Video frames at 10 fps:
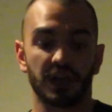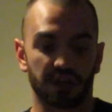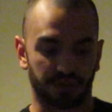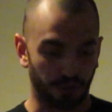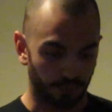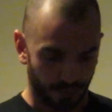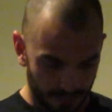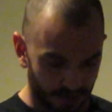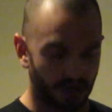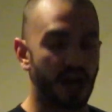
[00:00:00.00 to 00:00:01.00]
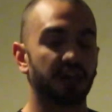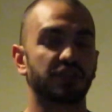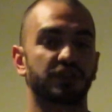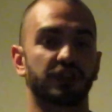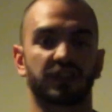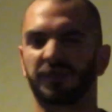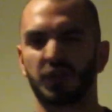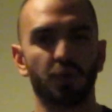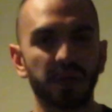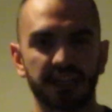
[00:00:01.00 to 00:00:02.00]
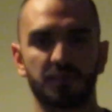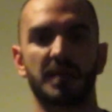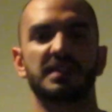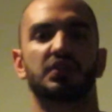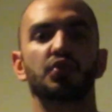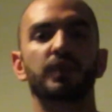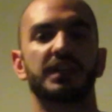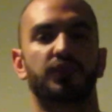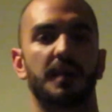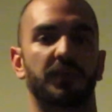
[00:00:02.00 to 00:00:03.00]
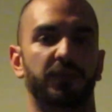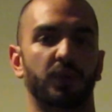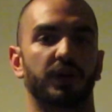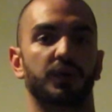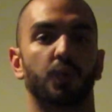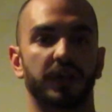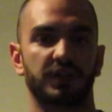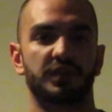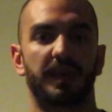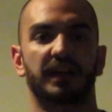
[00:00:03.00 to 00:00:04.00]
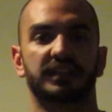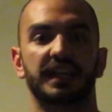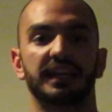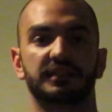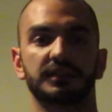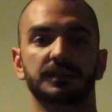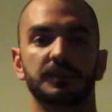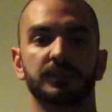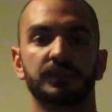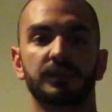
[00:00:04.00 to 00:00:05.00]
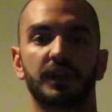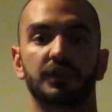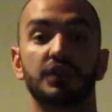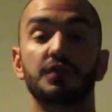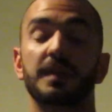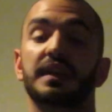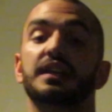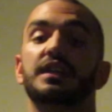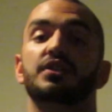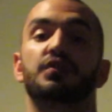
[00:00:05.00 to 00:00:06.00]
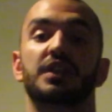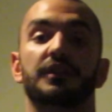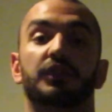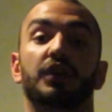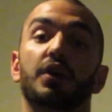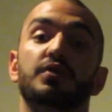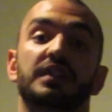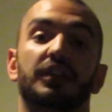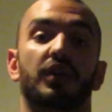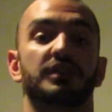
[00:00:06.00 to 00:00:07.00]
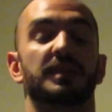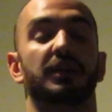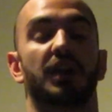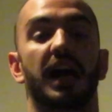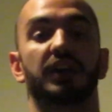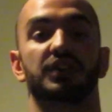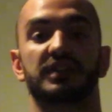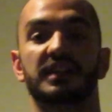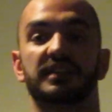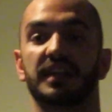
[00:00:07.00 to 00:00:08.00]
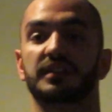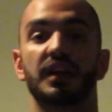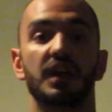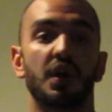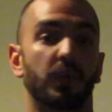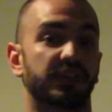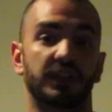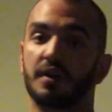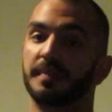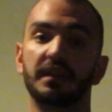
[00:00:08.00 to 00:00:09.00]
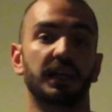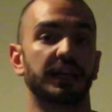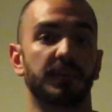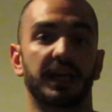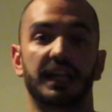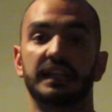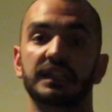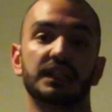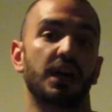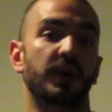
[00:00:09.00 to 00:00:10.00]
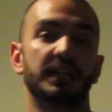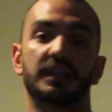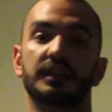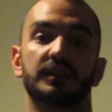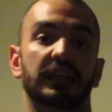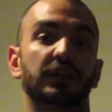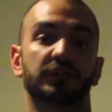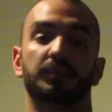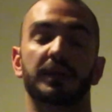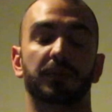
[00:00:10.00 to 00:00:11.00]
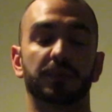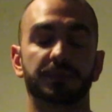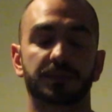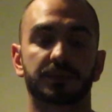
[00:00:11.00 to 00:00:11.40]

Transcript: So meteorologist, just a few weeks, maybe 2 weeks right before winter is about to hit, the Indian chief goes and he calls the meteorologist and he says, what's it going to be like, man? I need to know. I need to tell some people.